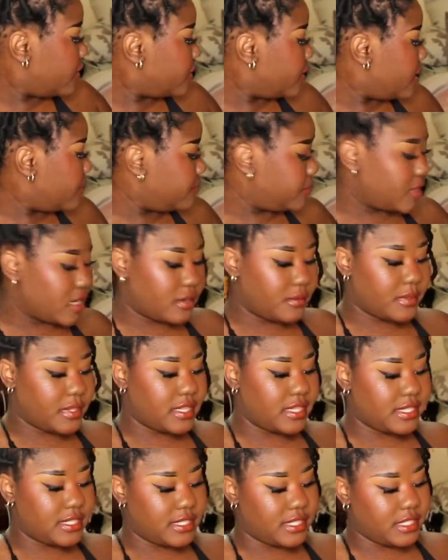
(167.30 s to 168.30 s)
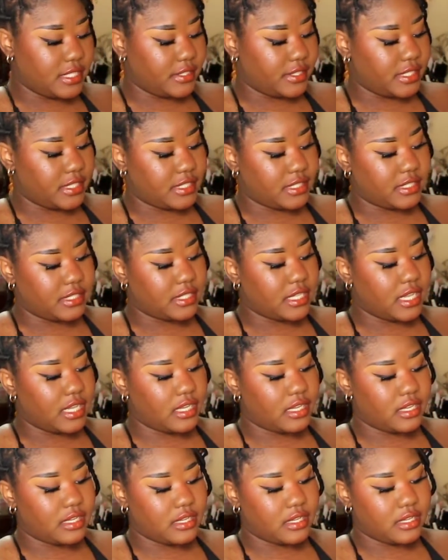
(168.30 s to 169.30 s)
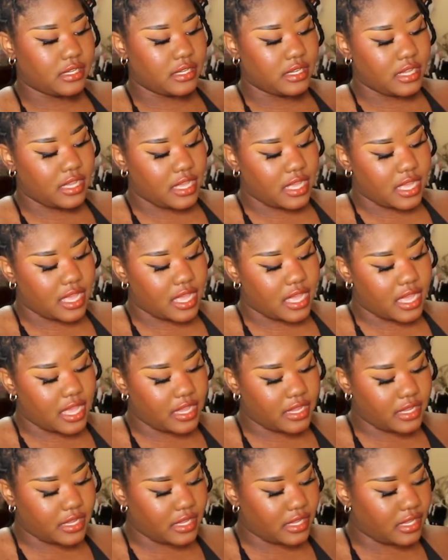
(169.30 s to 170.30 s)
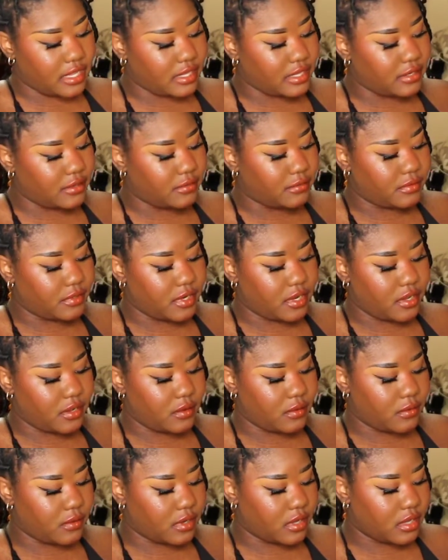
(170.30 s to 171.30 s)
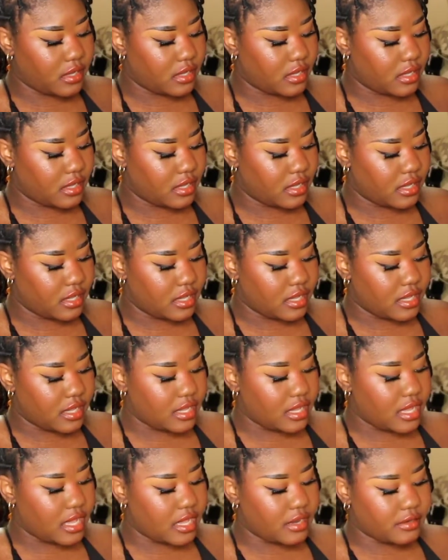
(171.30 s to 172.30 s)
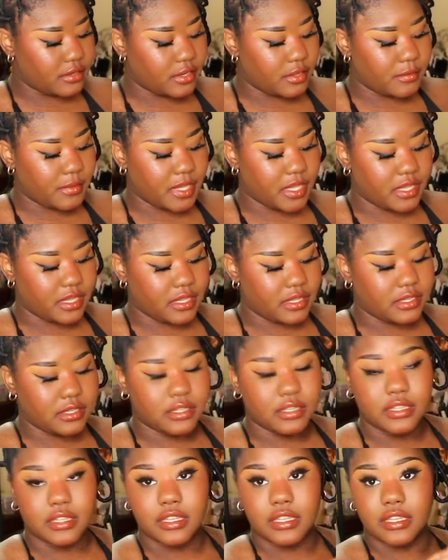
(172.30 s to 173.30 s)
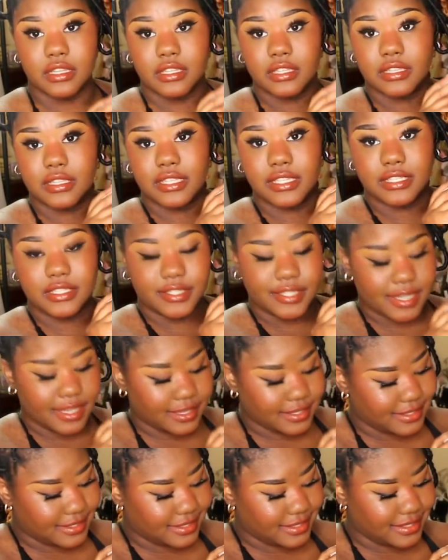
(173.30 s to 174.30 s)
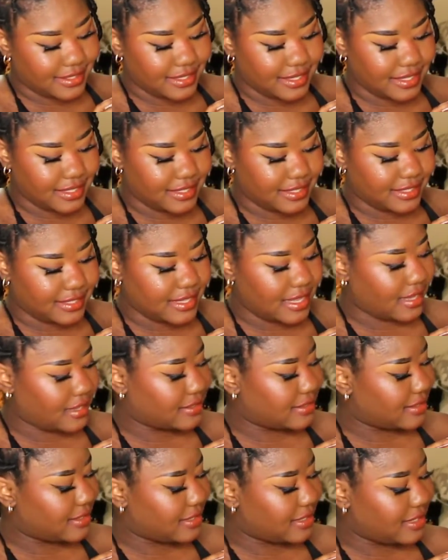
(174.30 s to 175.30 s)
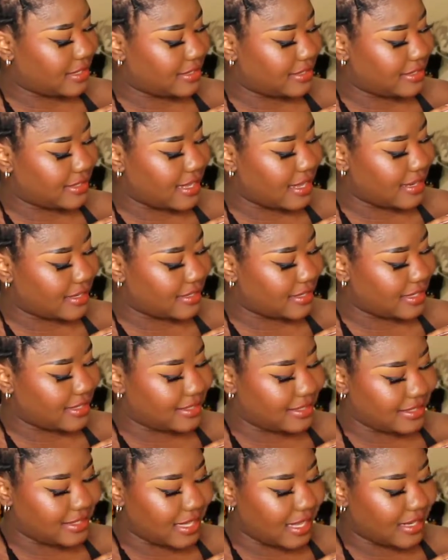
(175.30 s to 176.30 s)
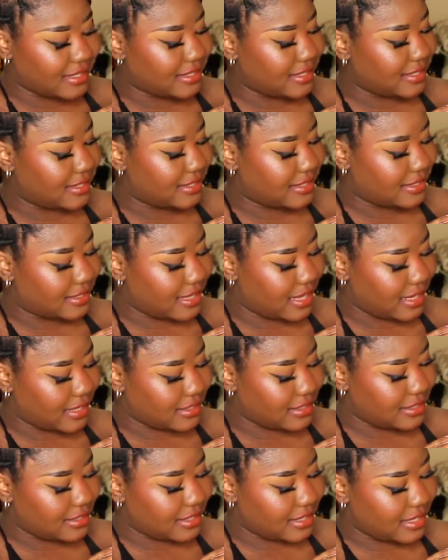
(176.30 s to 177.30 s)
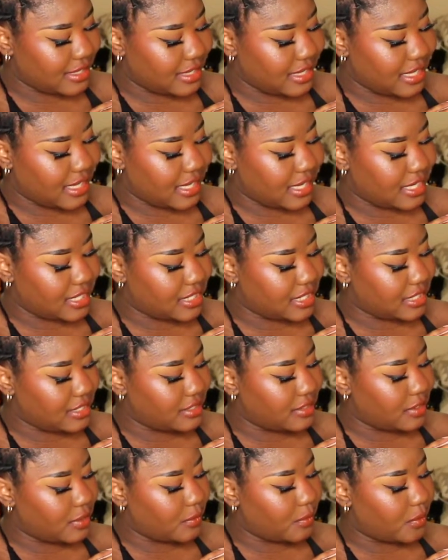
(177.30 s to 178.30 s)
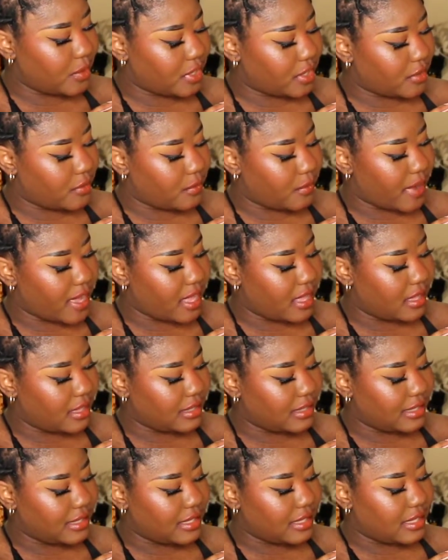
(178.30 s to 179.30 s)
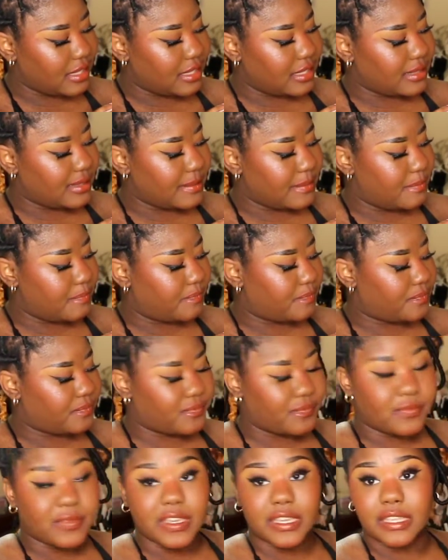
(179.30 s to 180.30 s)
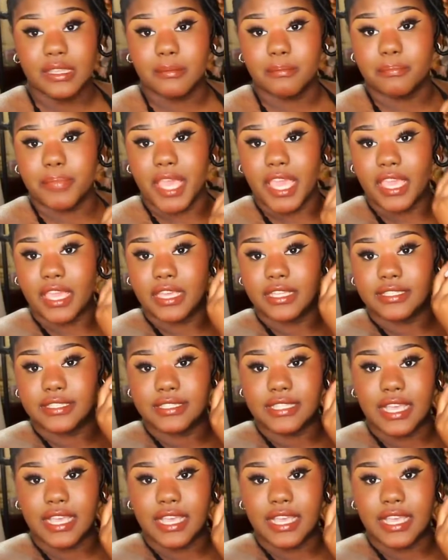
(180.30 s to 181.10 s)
that I'm done with this series. Like, I don't know, man. It sucked. It sucked. It didn't work well. The fucking pan